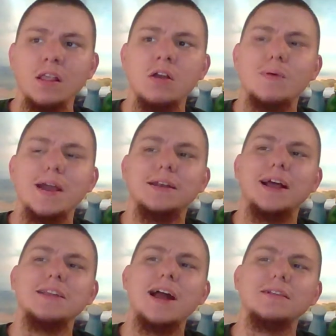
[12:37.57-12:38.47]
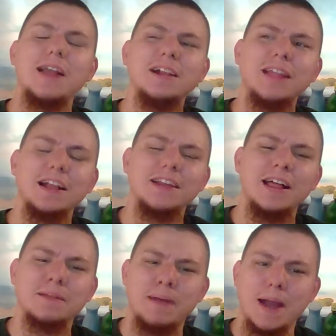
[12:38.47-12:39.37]
Wait, like not
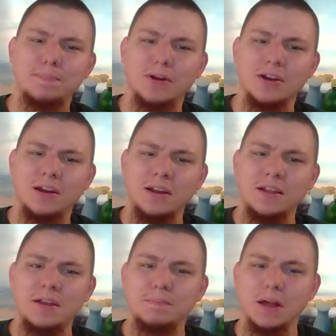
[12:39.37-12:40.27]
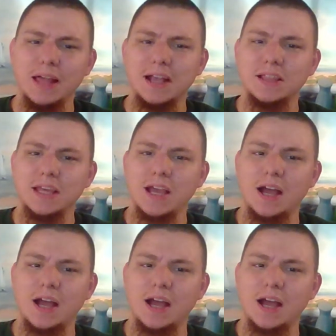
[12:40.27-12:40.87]
like pepper, but like the